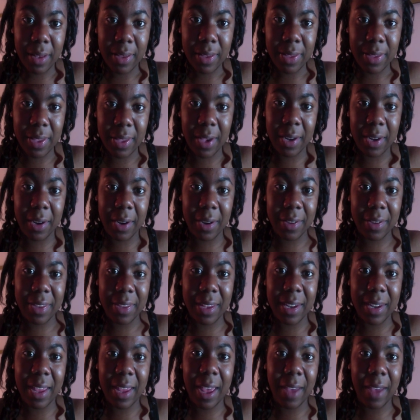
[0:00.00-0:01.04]
that
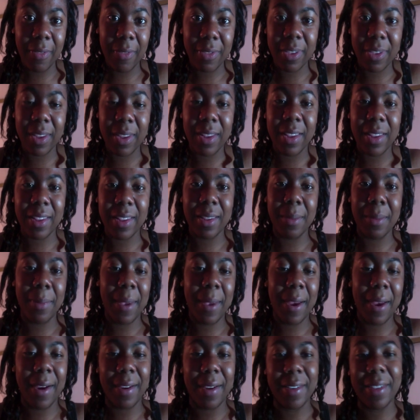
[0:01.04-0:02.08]
I have to
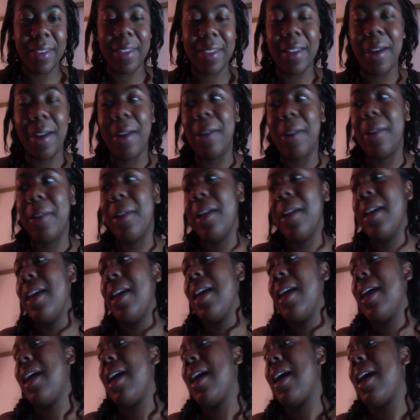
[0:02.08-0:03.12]
disappear. So,
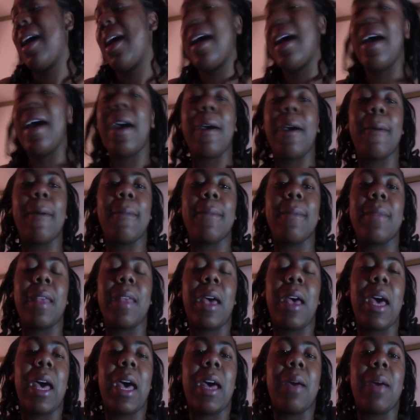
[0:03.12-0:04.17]

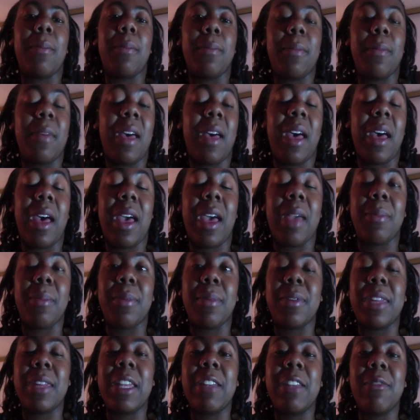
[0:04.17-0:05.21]
I
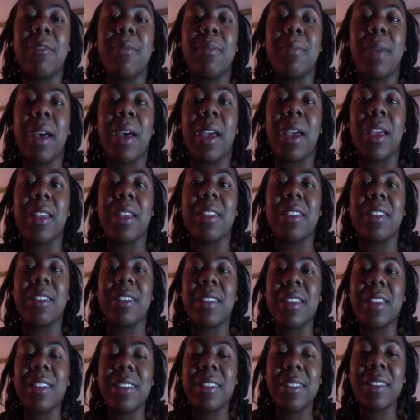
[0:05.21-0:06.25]
believe my
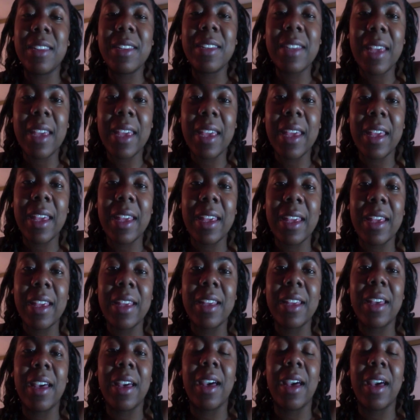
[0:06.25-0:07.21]
60-day